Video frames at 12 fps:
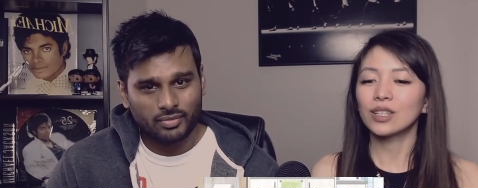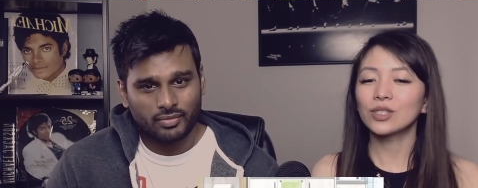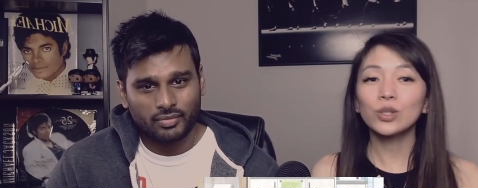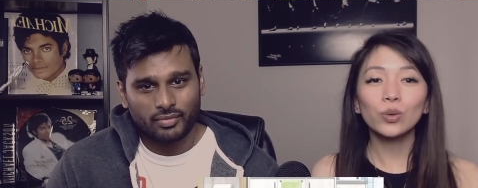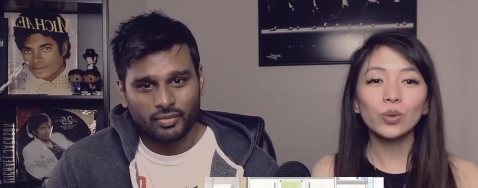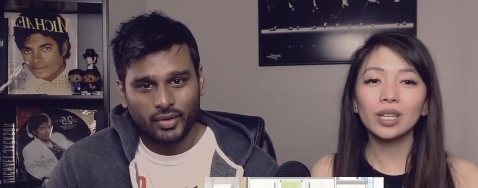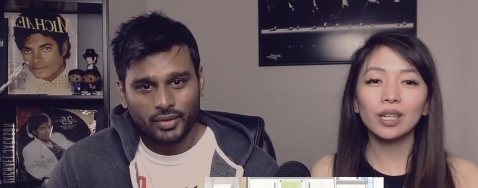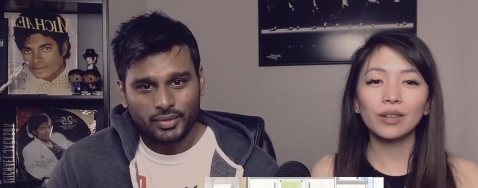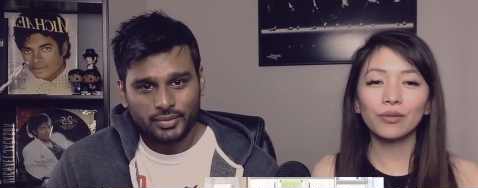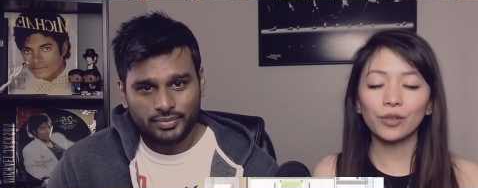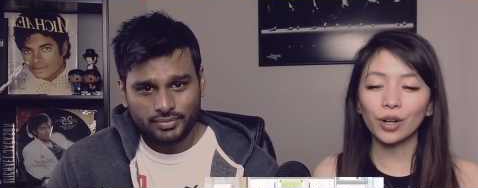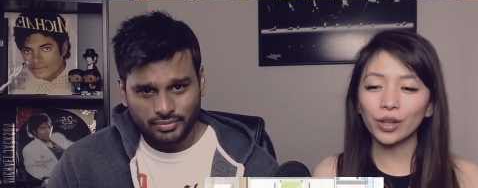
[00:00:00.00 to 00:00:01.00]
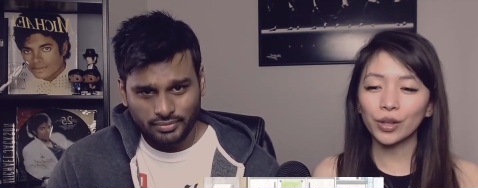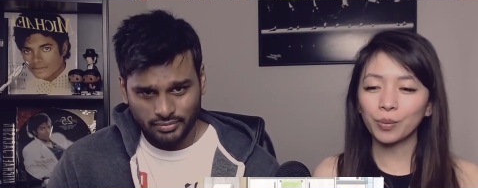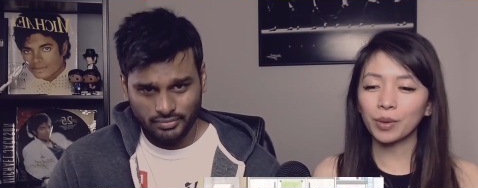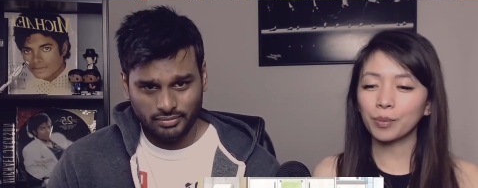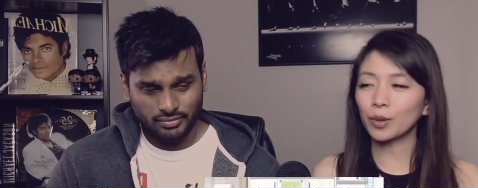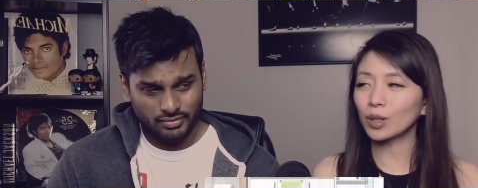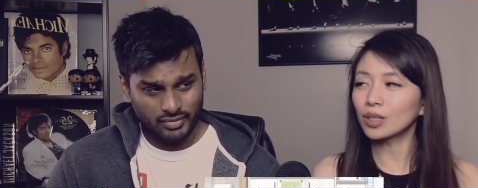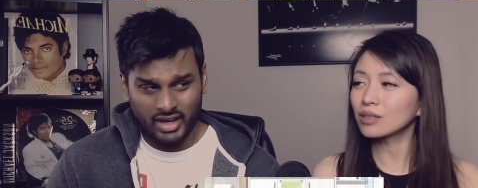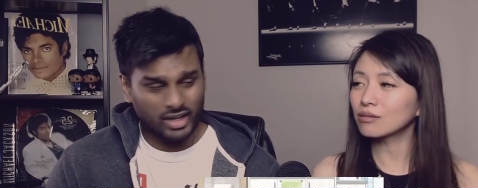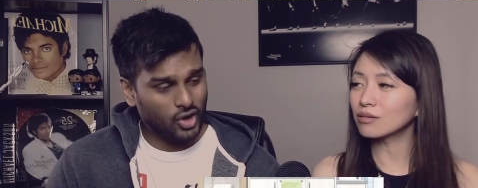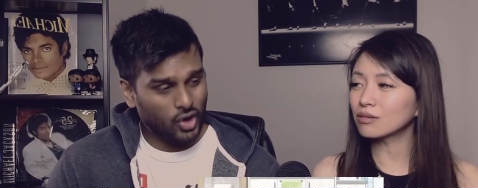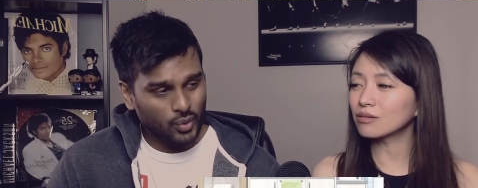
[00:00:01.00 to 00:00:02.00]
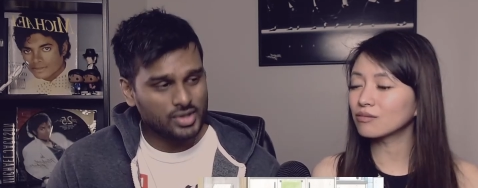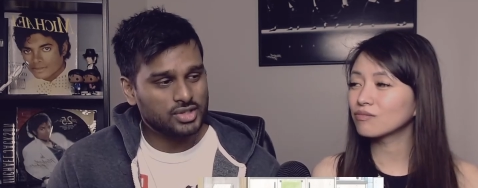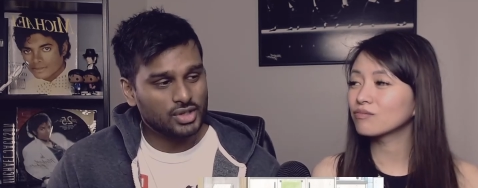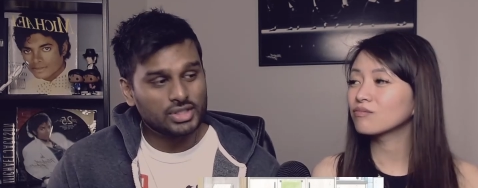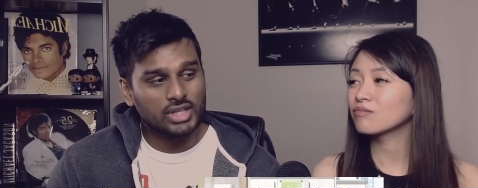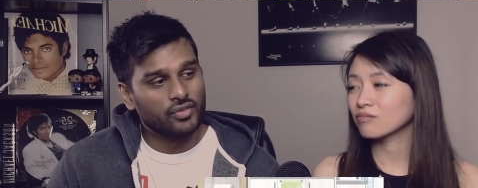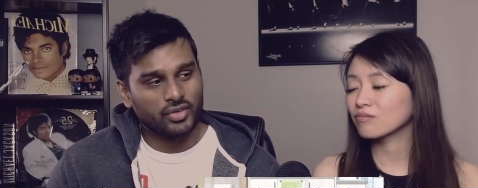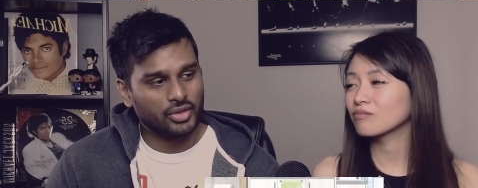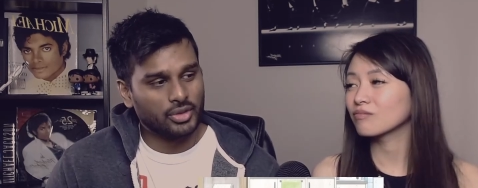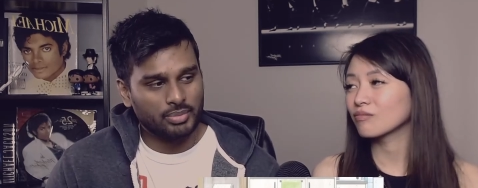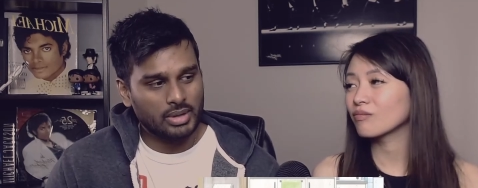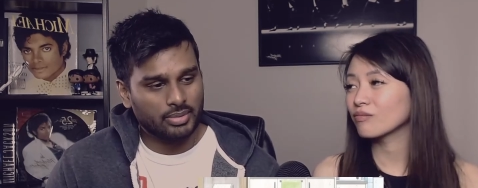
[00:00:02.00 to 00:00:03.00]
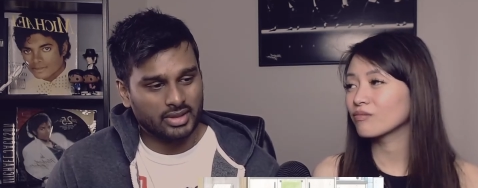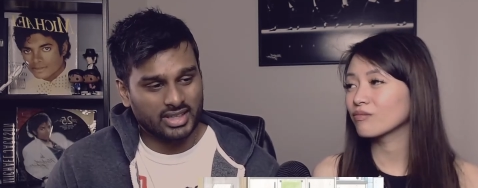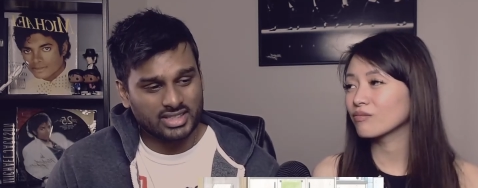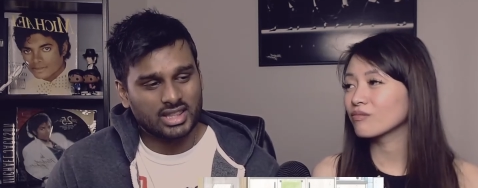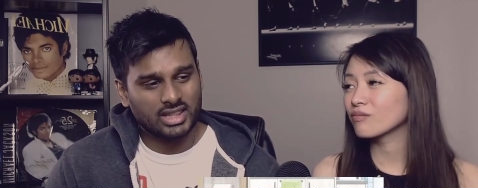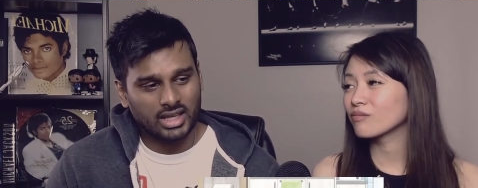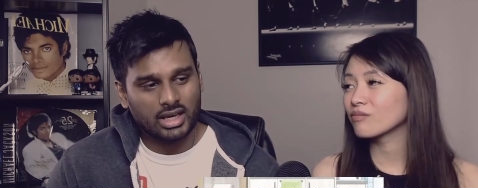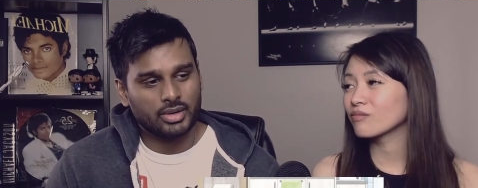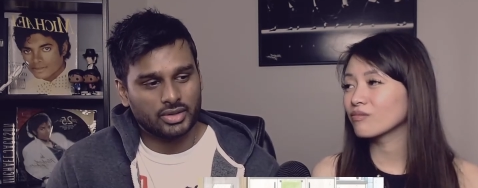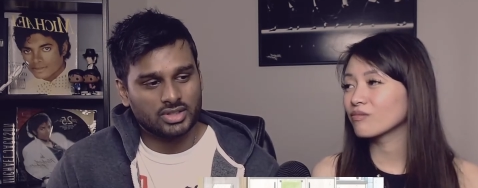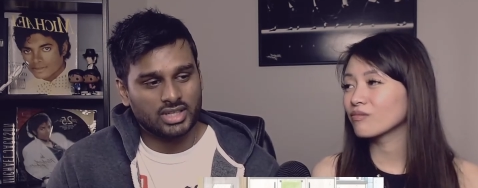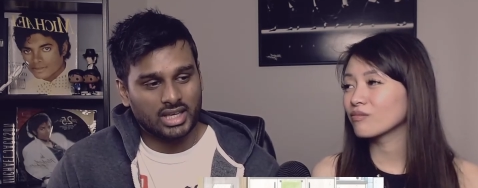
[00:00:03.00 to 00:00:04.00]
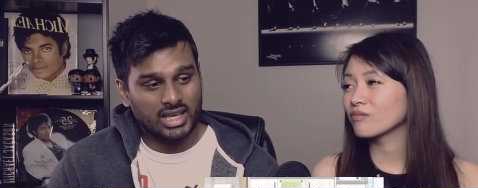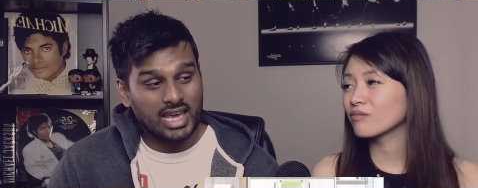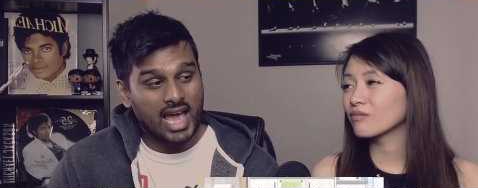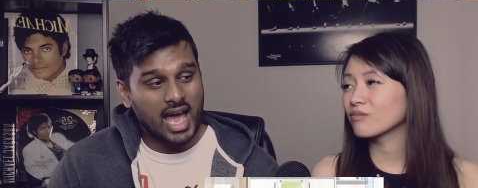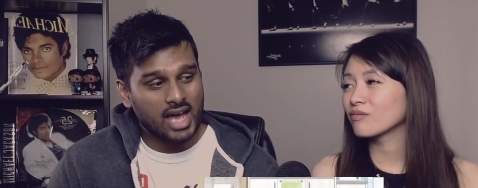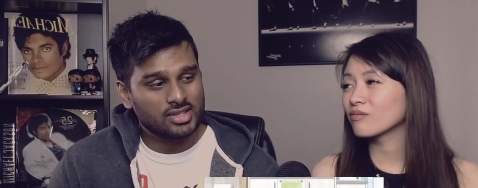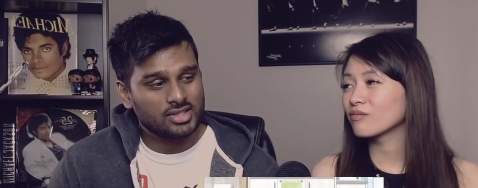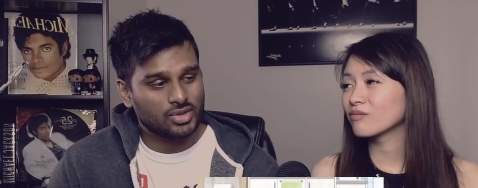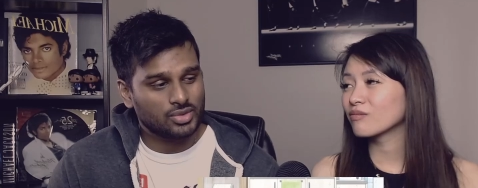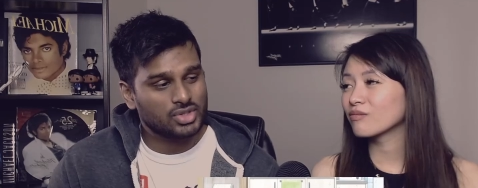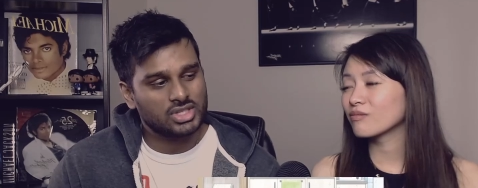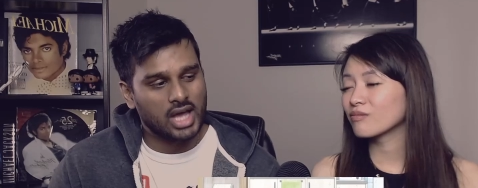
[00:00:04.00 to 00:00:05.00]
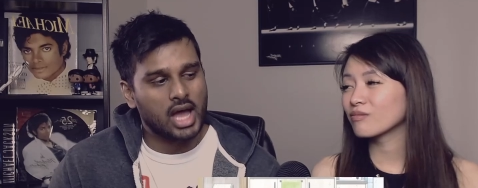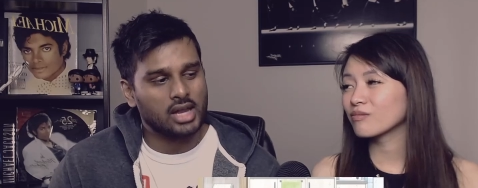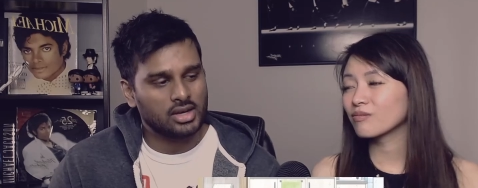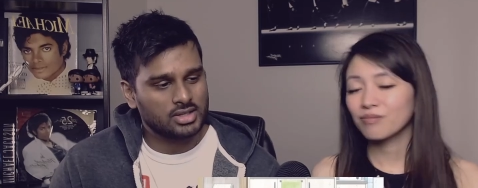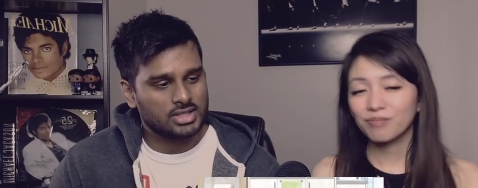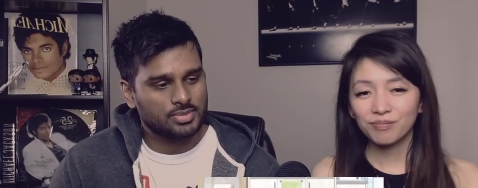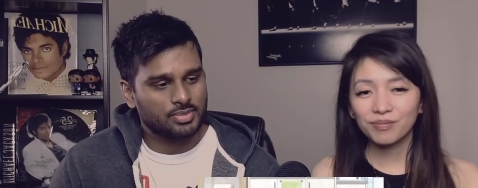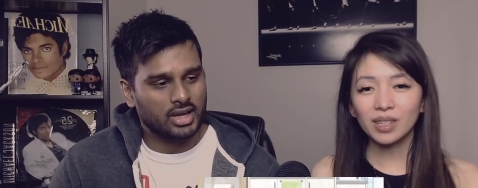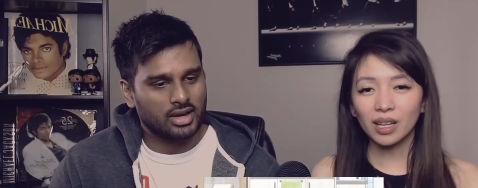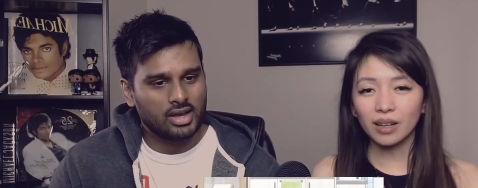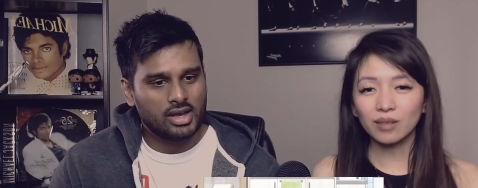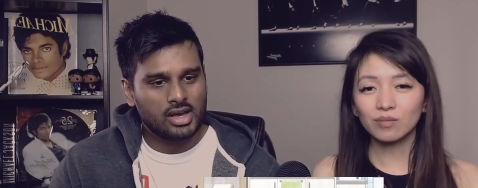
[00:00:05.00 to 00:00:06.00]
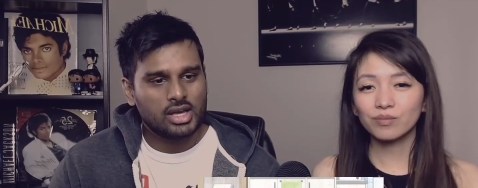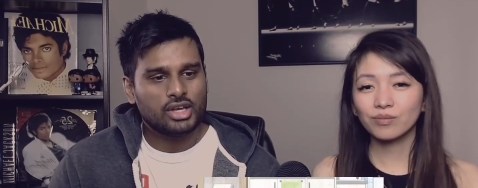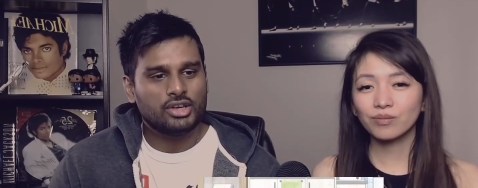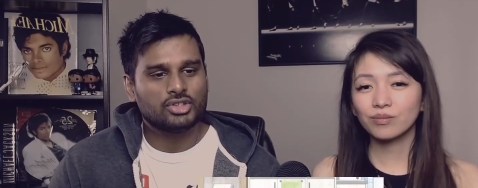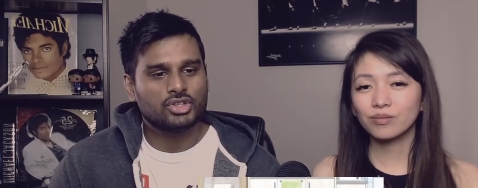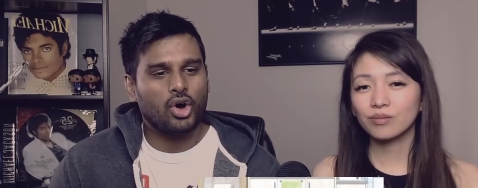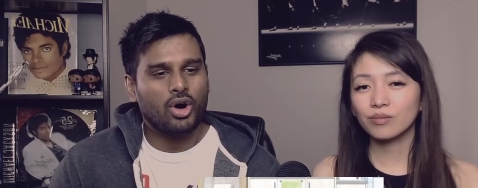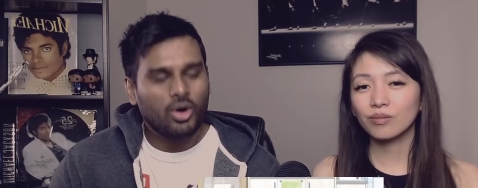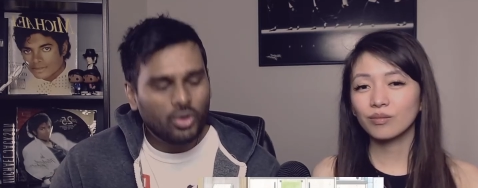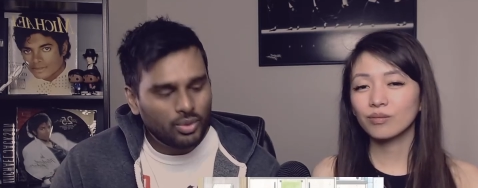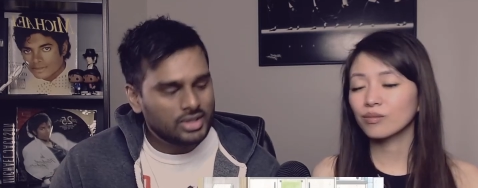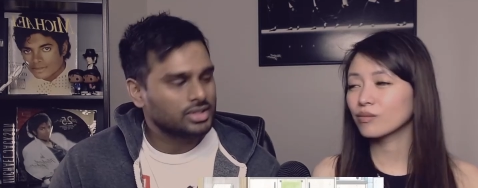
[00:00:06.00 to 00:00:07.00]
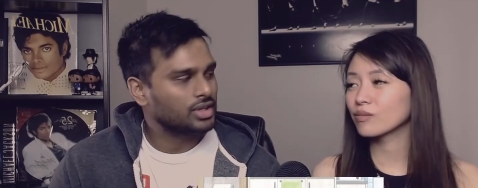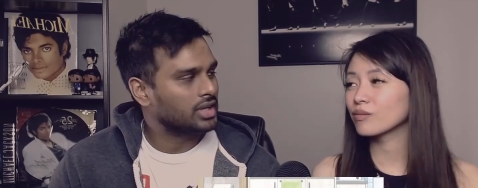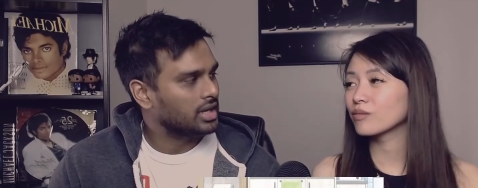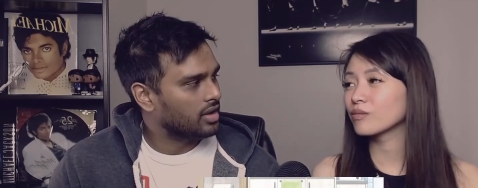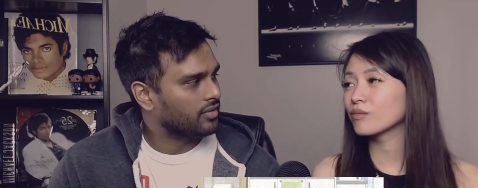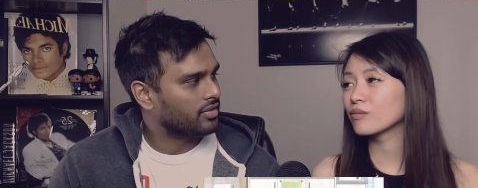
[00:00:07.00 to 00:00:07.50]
Speaker 1: doing it for other people
Speaker 2: and he always looks out for other people that's the thing about this like he has his own sadness but yeah. he's always looking out